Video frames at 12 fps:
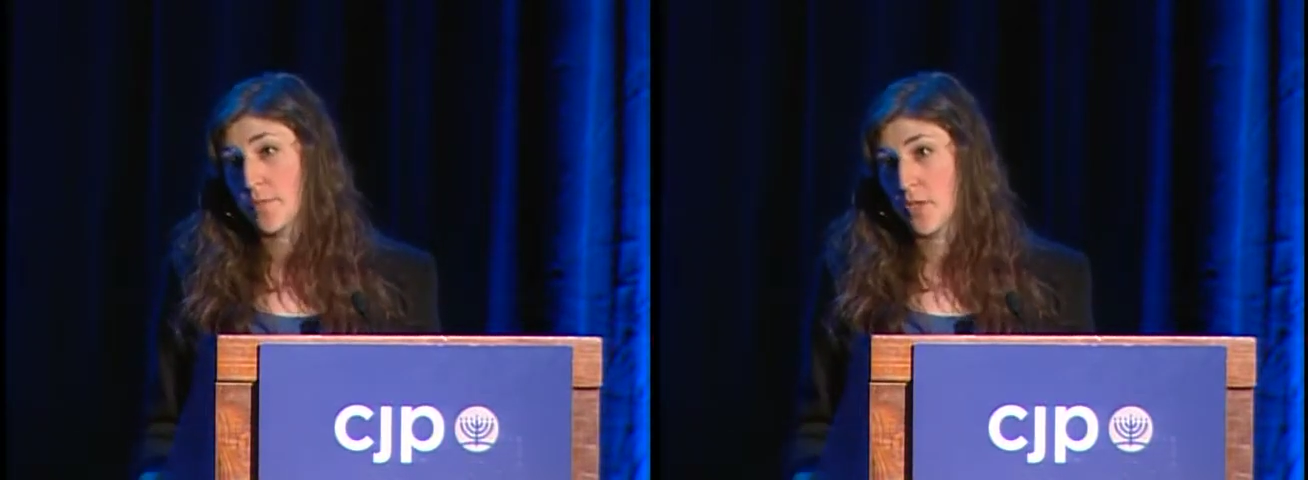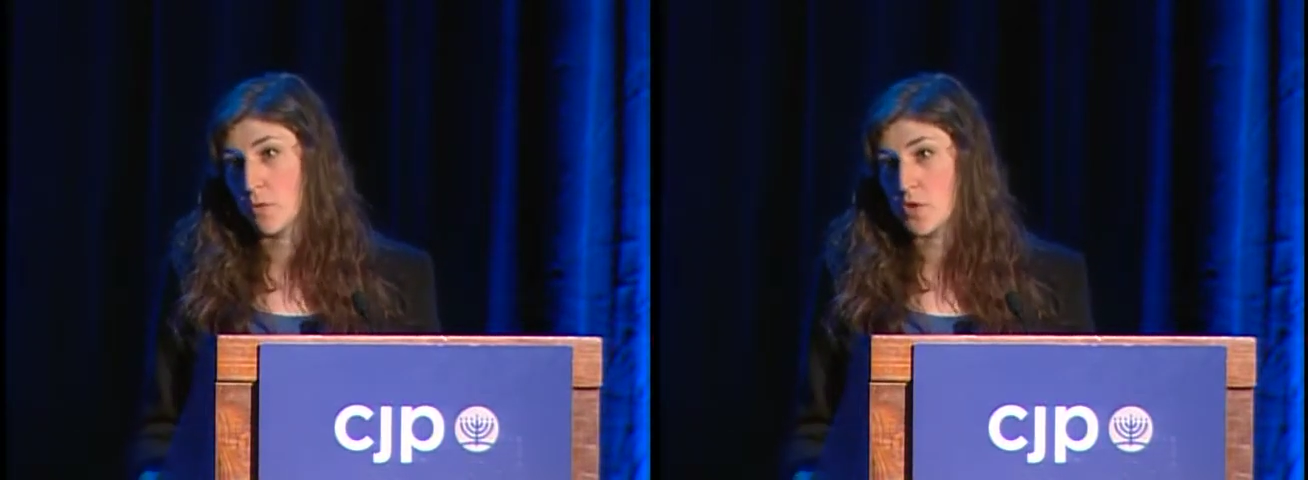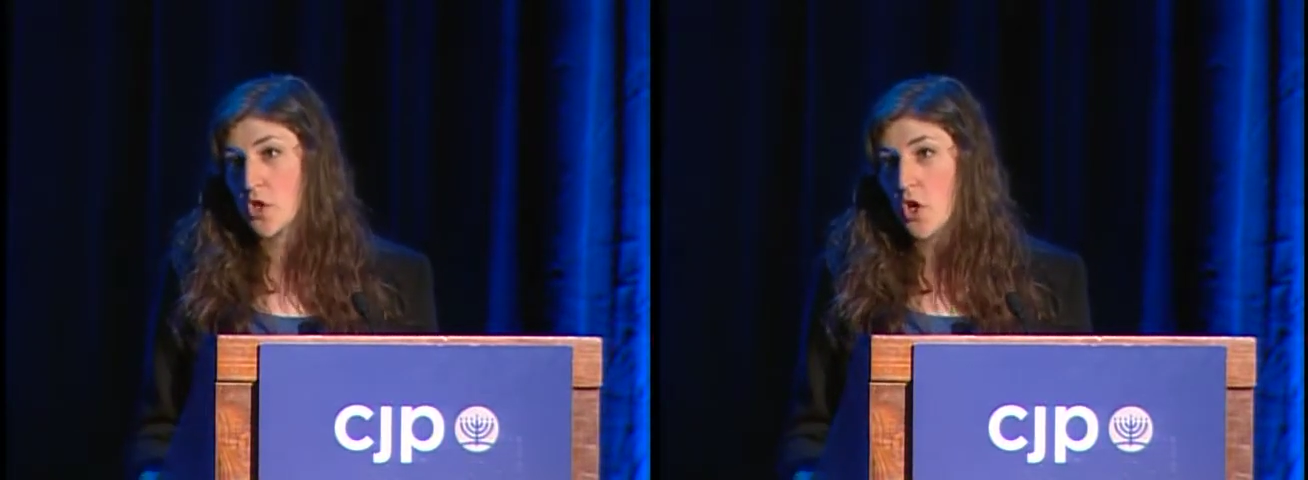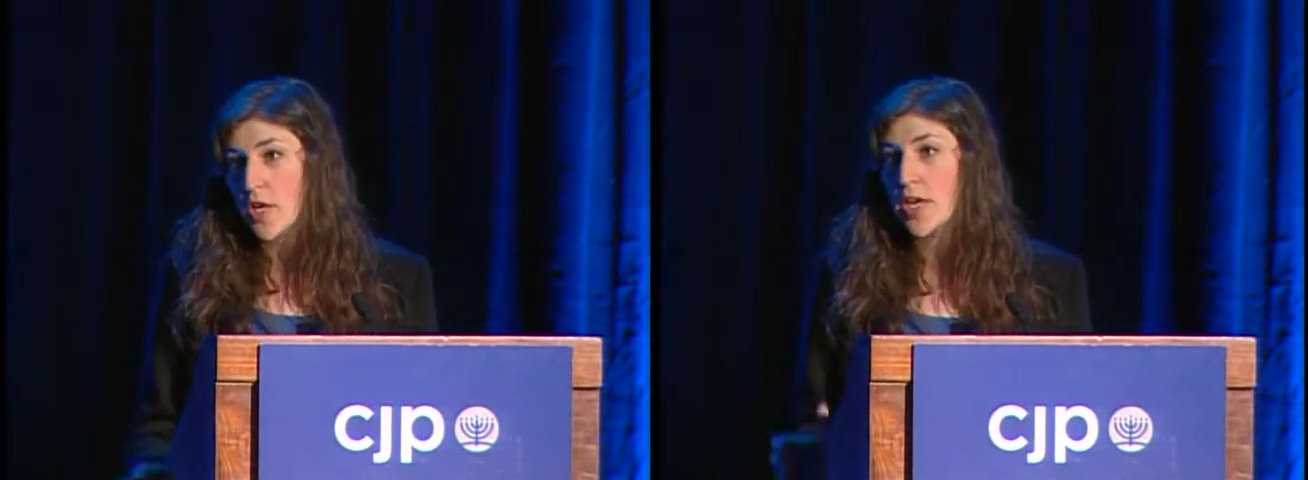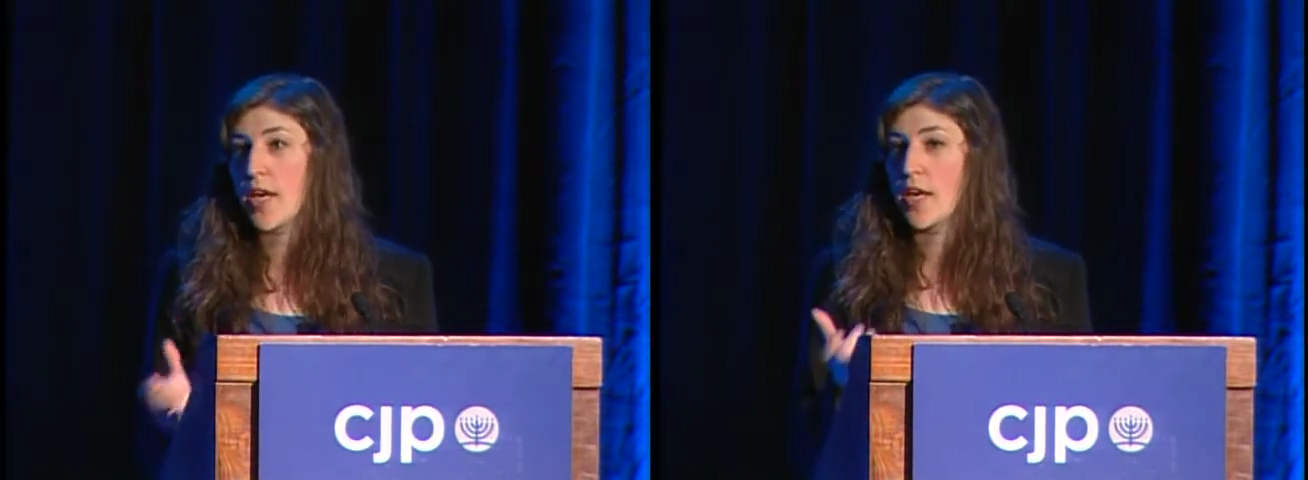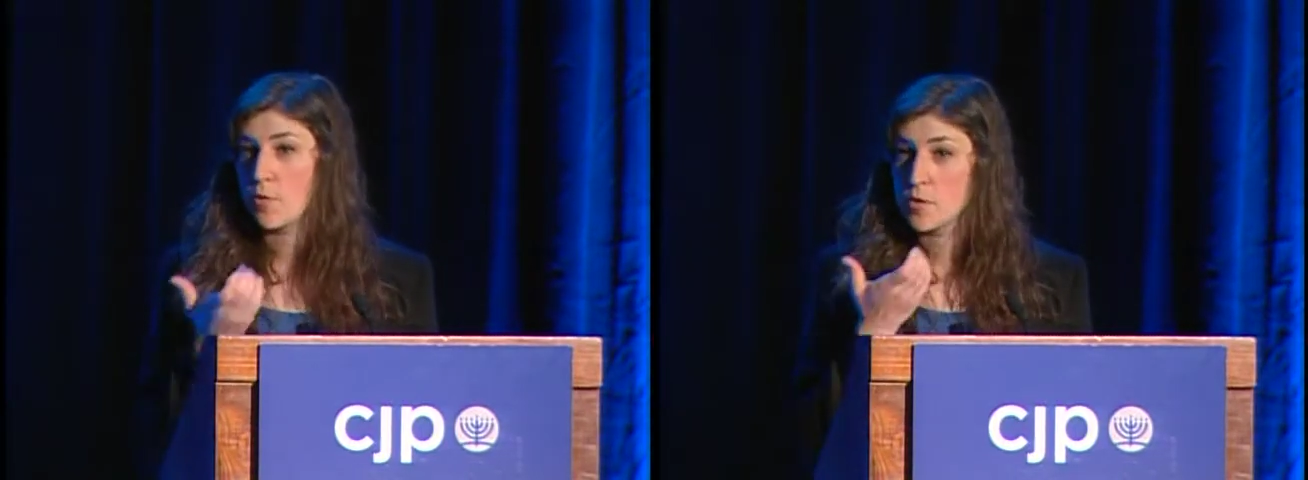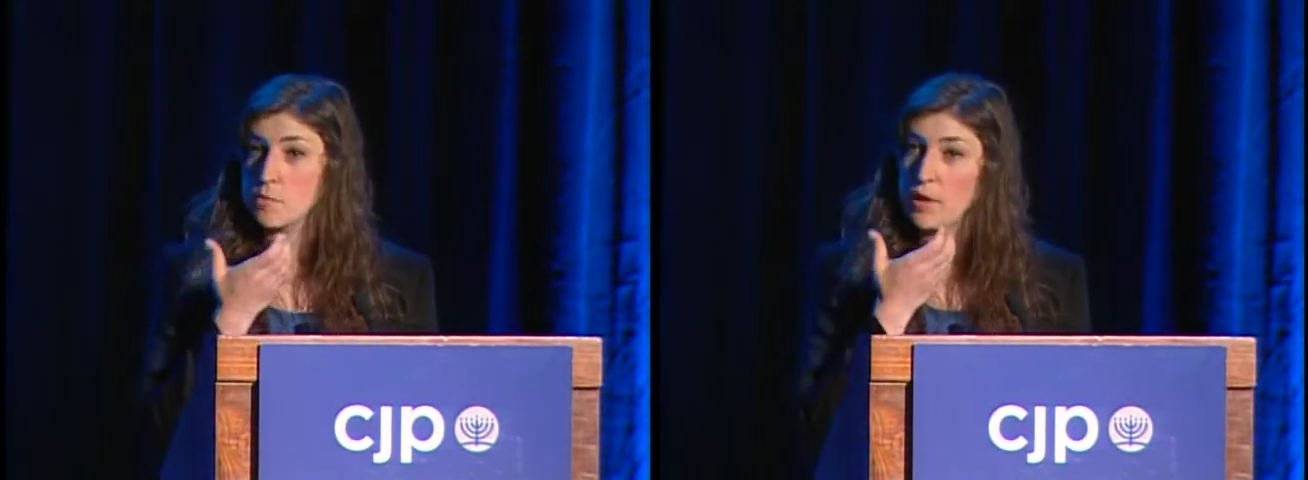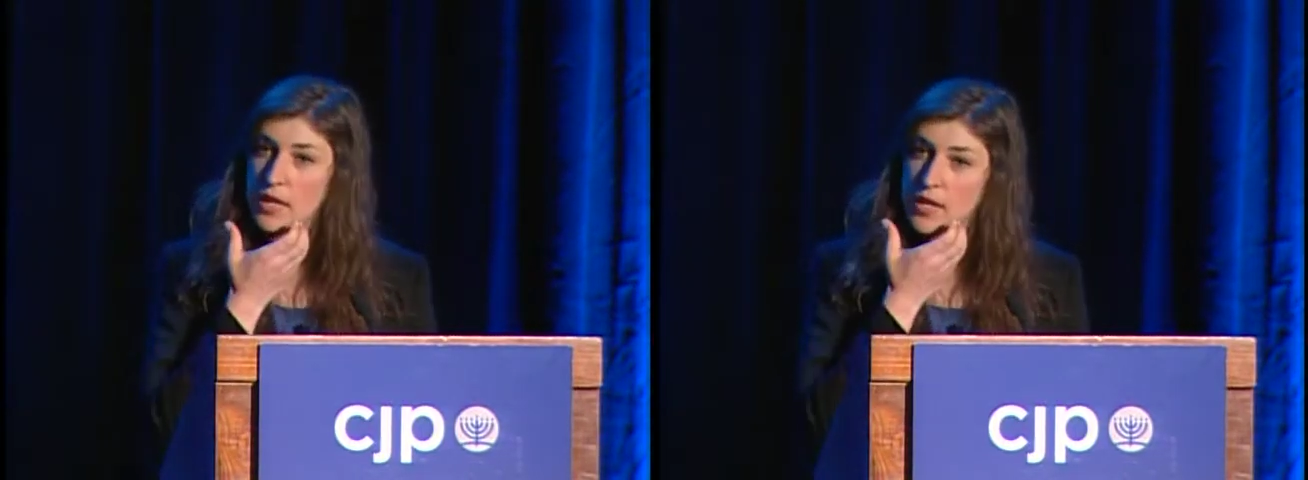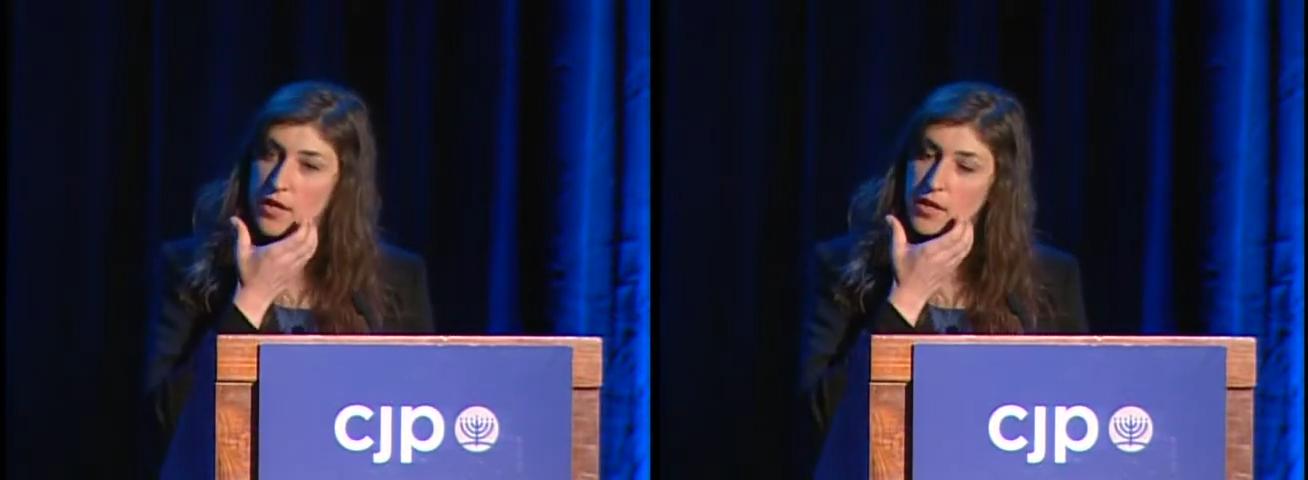It was cooking and it was
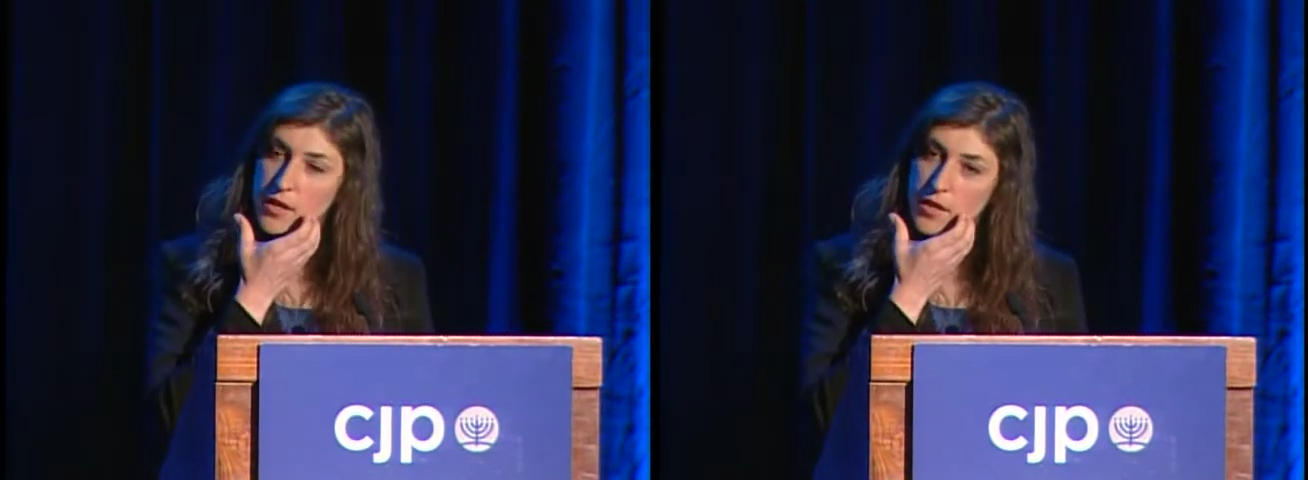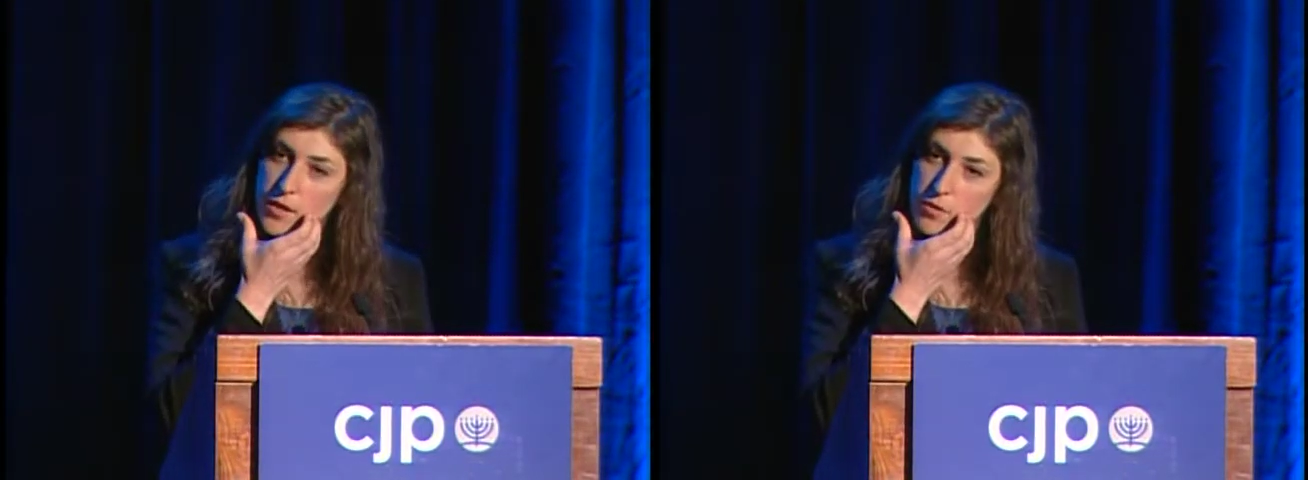baking.